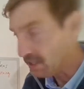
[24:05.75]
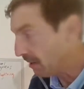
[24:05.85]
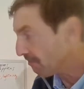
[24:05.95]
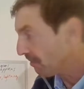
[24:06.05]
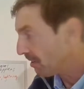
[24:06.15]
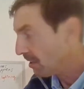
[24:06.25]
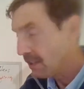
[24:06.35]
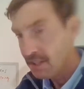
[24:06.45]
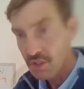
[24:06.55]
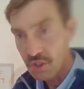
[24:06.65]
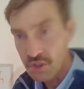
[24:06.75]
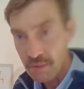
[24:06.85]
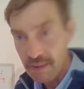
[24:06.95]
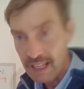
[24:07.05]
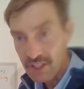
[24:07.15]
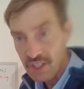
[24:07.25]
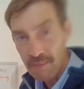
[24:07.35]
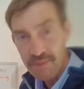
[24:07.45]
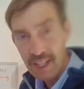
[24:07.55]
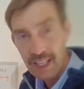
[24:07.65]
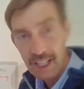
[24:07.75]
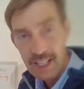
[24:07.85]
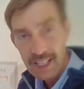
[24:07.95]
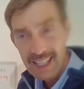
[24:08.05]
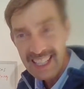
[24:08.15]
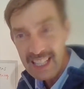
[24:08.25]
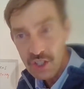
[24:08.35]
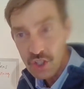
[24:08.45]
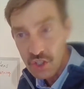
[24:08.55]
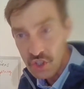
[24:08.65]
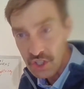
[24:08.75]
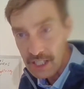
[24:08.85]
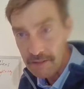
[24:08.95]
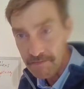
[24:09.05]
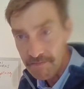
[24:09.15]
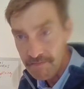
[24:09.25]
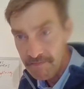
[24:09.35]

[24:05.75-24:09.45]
Dampf. So to make something into steam.